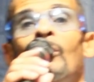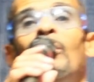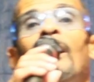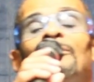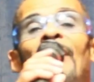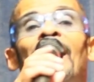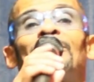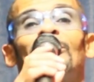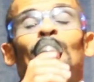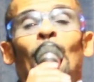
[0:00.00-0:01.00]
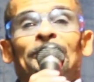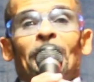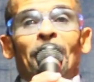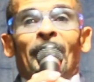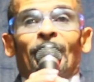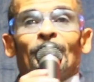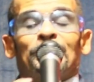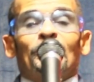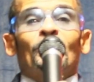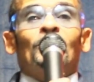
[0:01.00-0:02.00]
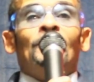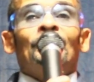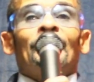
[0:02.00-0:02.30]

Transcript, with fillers: We have doctors who went to medical school.